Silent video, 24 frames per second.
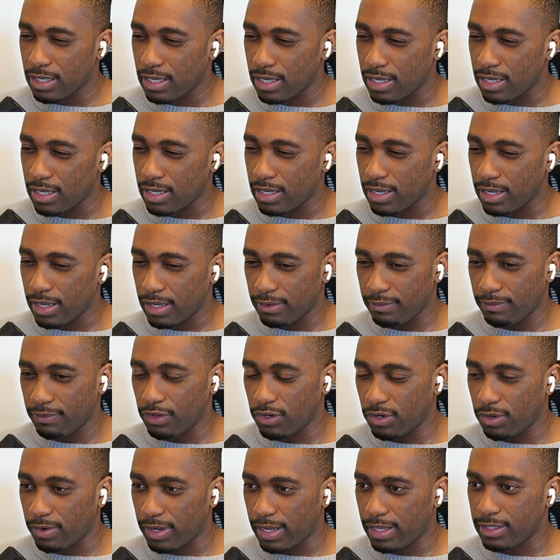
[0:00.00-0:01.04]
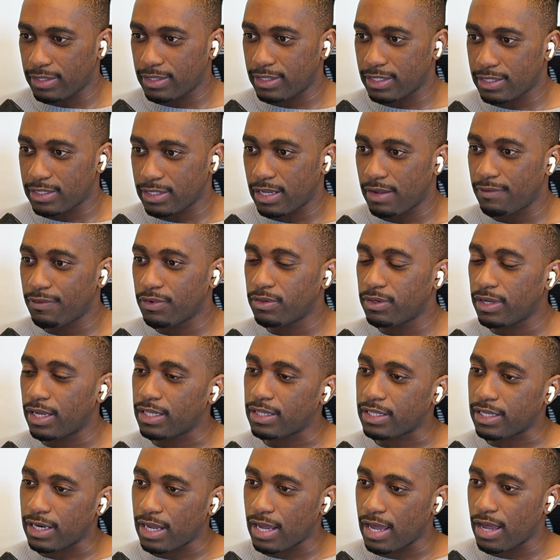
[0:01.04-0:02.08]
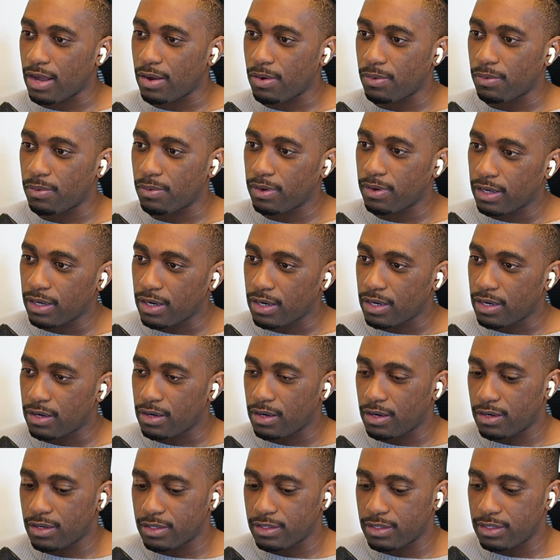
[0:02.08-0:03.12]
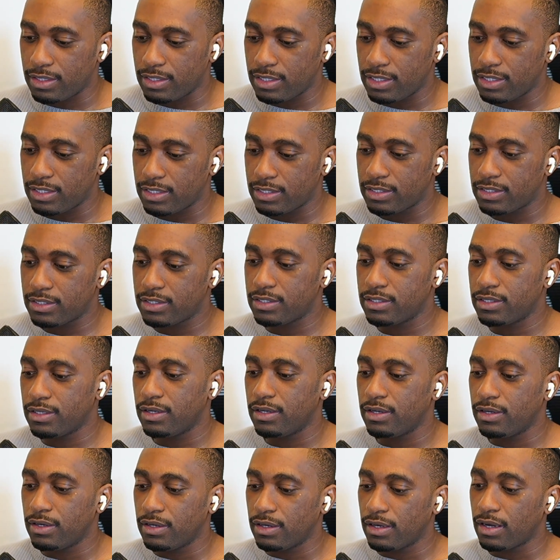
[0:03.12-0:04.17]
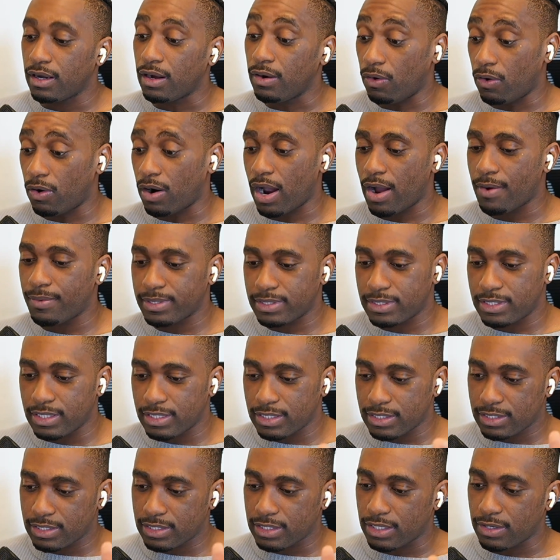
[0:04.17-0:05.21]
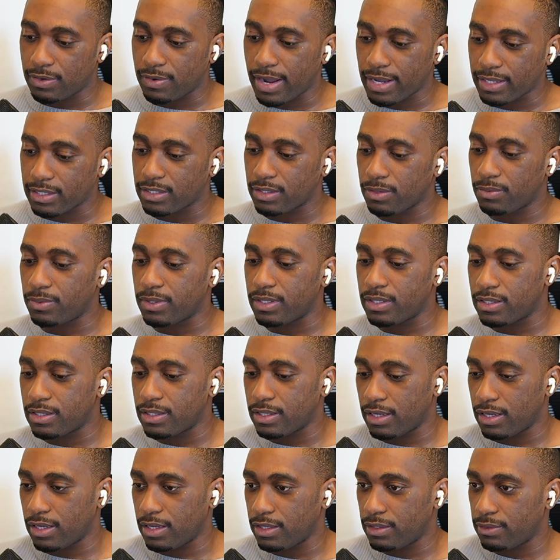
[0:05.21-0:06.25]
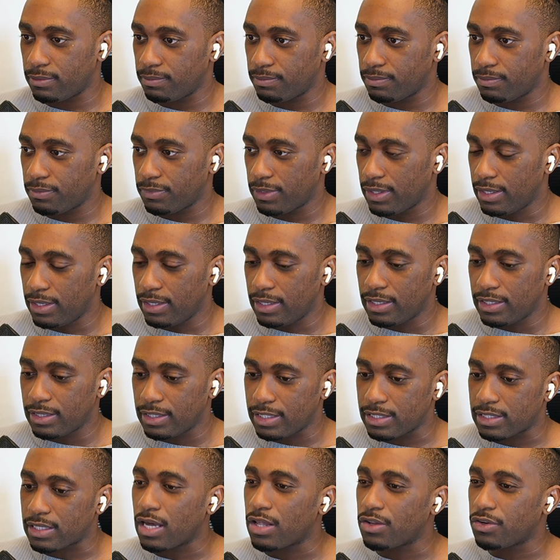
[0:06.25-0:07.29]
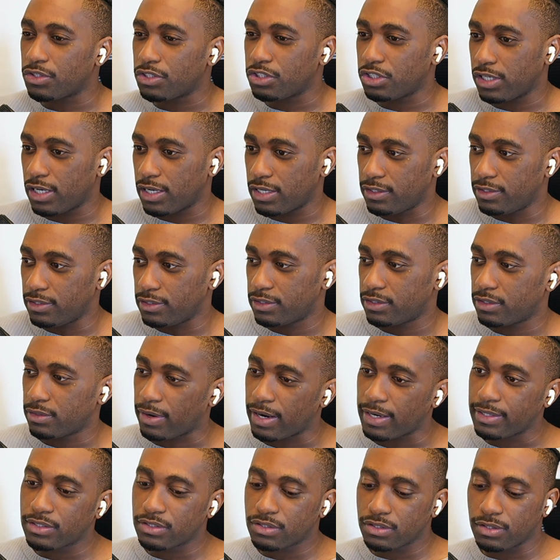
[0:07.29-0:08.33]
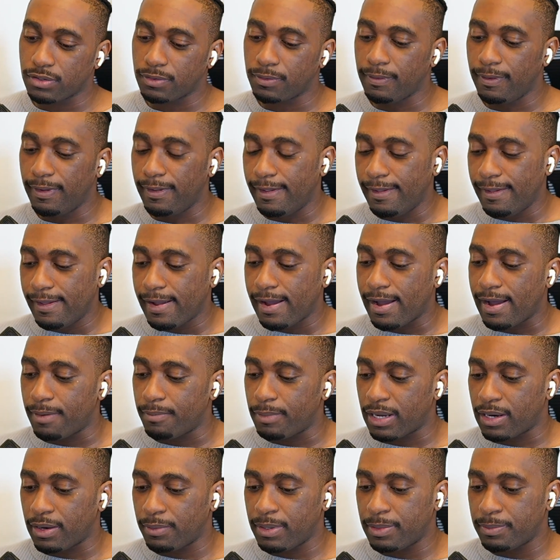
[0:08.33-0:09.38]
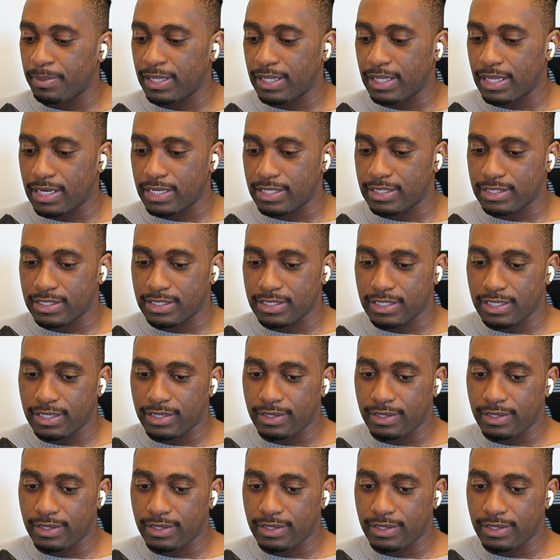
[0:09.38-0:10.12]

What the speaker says: at this level, and then how are these, or how is this interacting with these other channels, right? So, what I mean by that is,